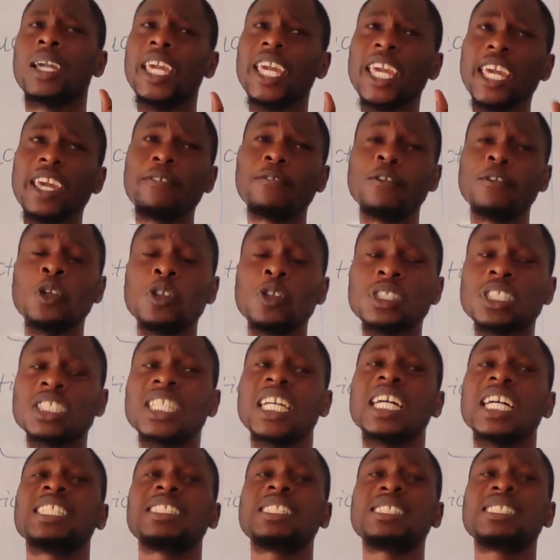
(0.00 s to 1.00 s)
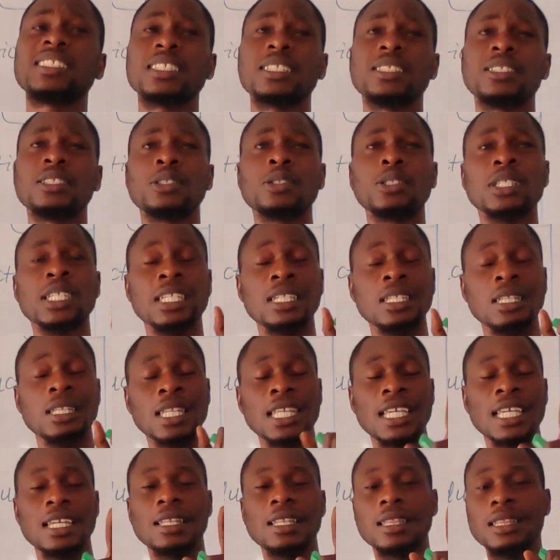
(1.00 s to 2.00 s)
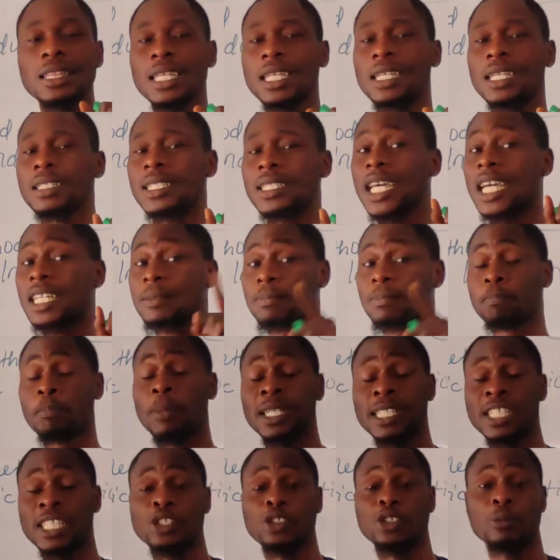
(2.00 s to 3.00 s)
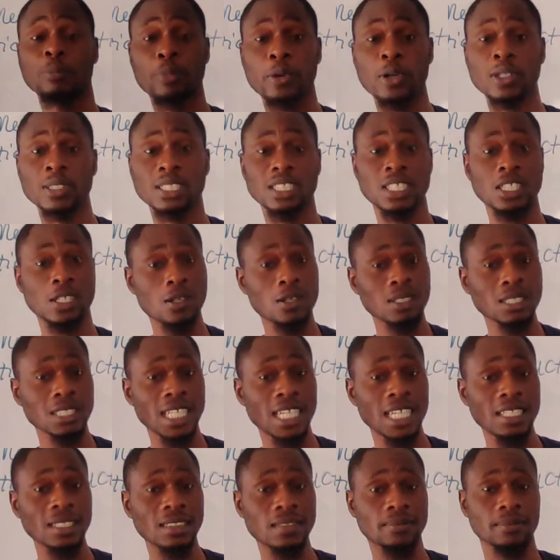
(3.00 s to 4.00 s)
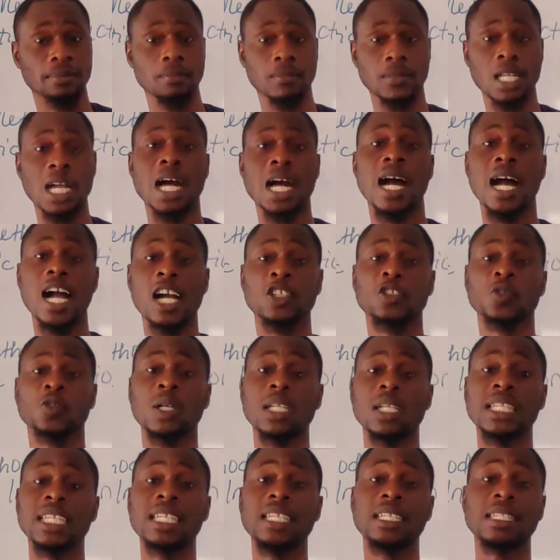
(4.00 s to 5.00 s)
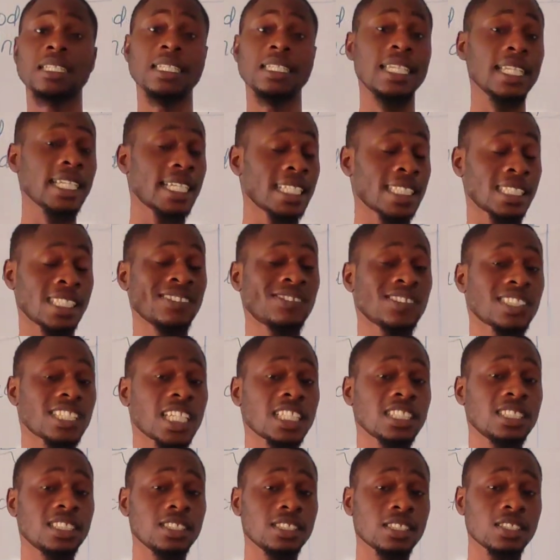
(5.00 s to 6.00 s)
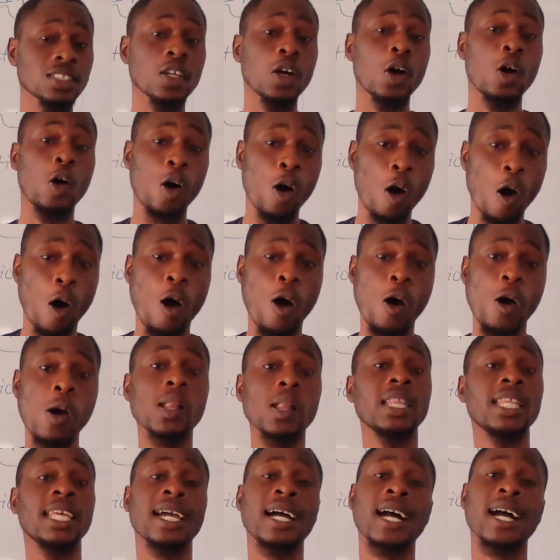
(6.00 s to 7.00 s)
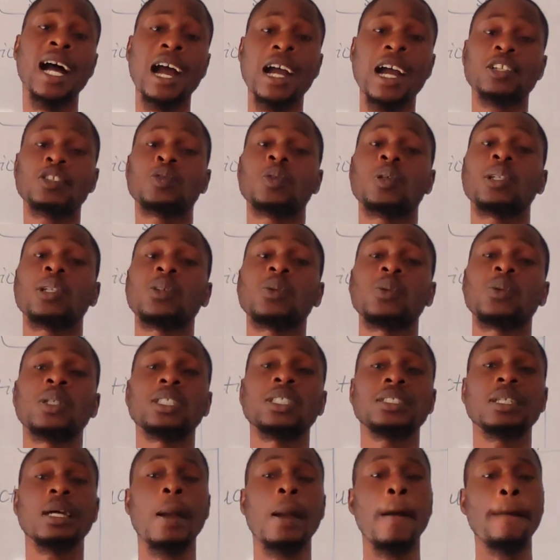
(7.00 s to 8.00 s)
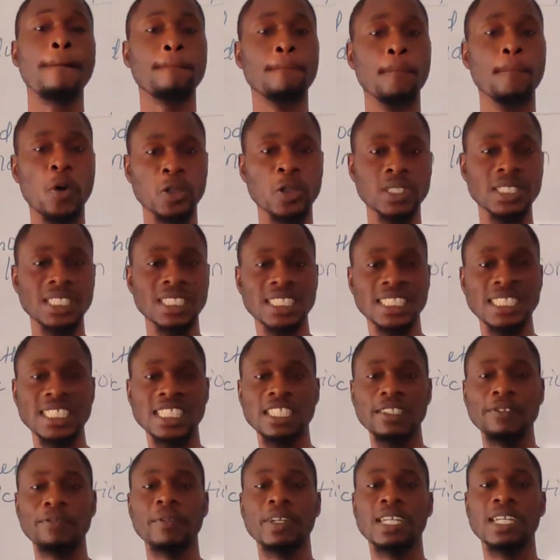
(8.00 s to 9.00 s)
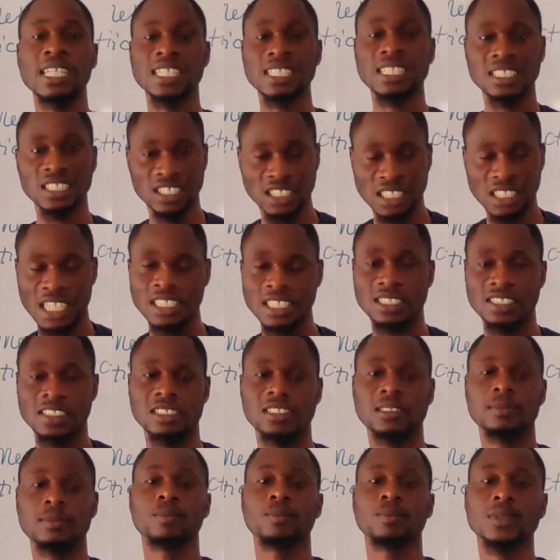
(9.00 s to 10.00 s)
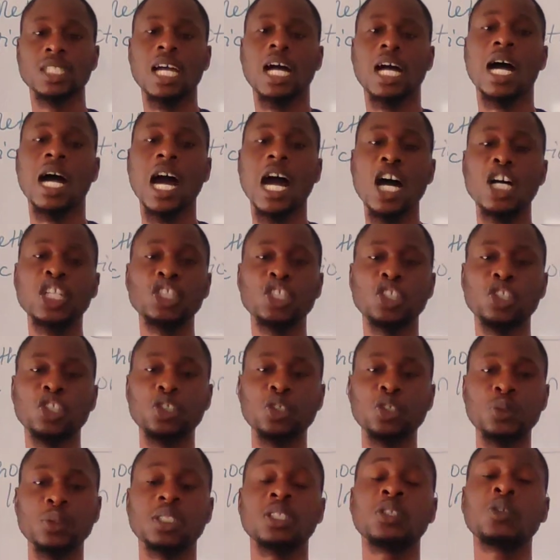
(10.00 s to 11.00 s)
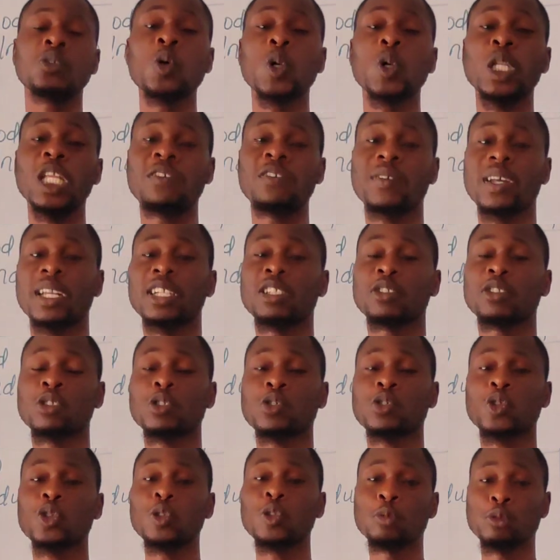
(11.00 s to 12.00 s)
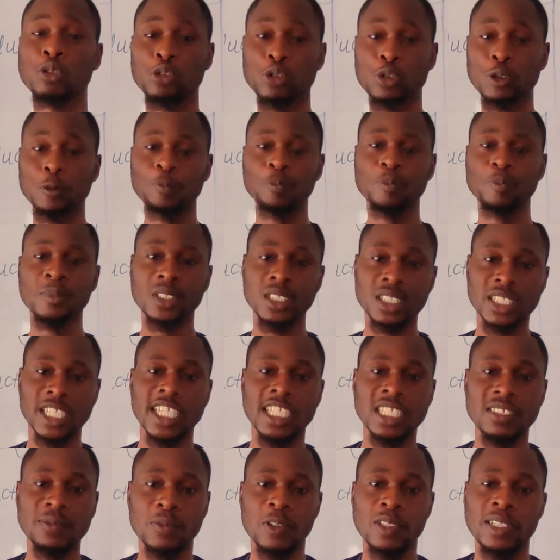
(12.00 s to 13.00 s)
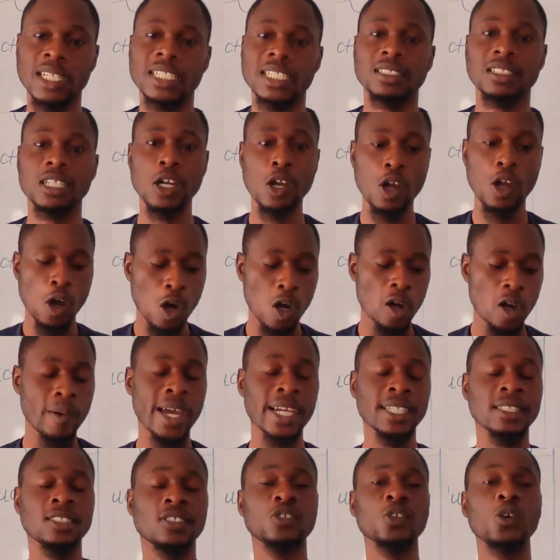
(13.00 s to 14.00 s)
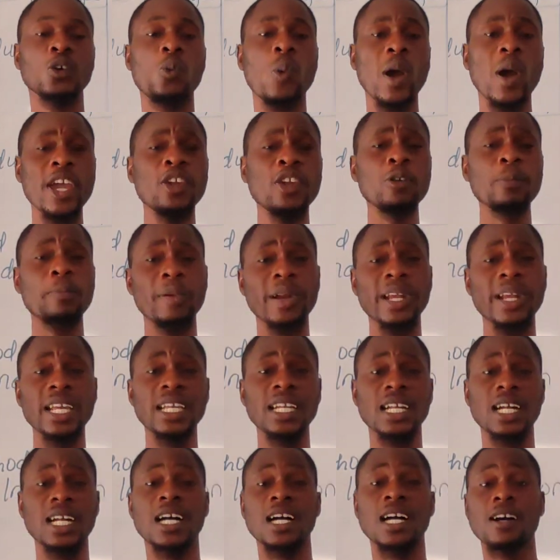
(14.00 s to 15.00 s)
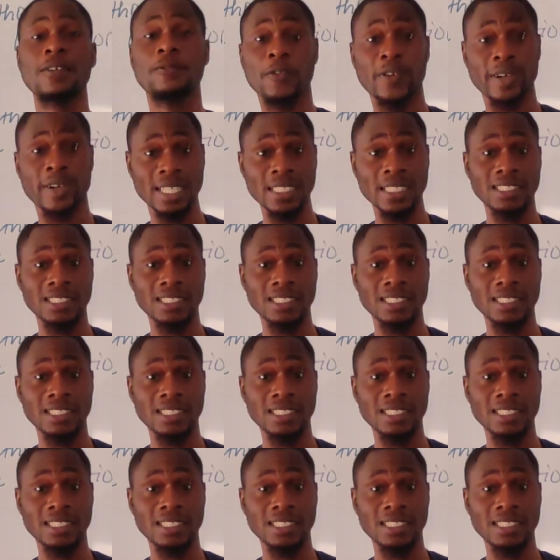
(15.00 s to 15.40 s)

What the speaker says: if those charges in that body you brought in contact are actually negative charges or they are actually what? Positive charges. Now, how do you use the gold leaf electroscope to test for that? All right, so when you bring, for